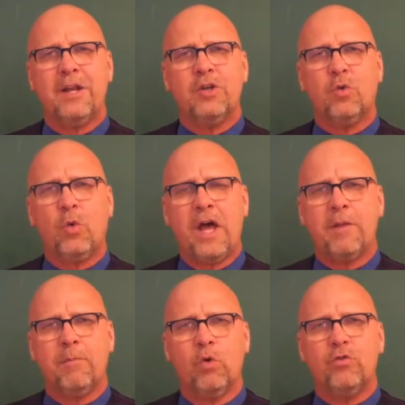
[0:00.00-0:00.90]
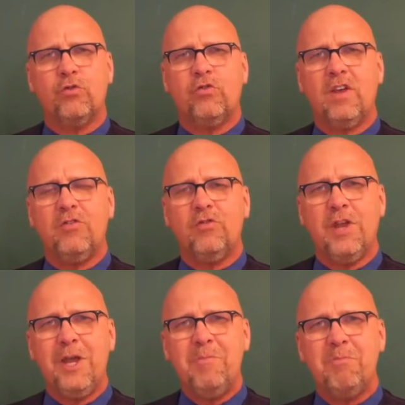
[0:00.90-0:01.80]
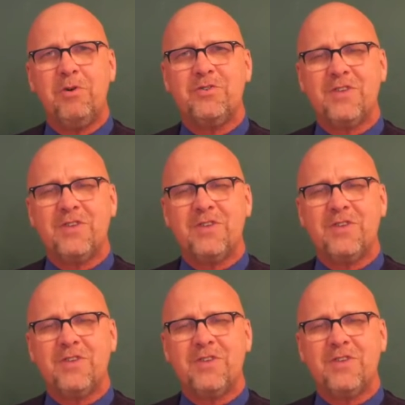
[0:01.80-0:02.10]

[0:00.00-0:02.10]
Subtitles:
by an incredible 60%.